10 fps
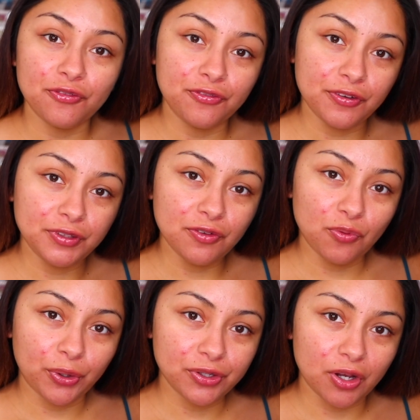
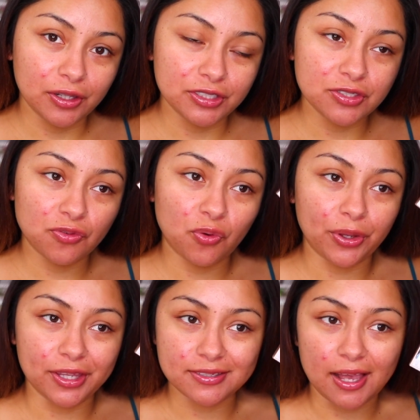$54 for
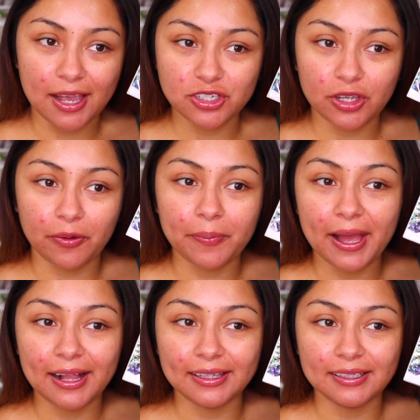this eyeshadow
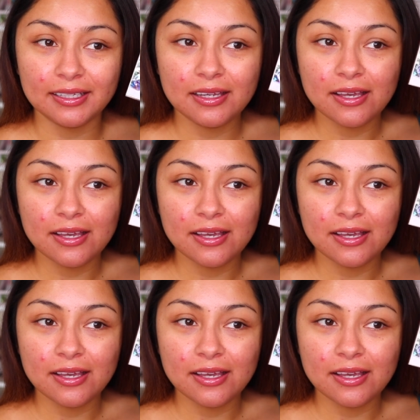palette.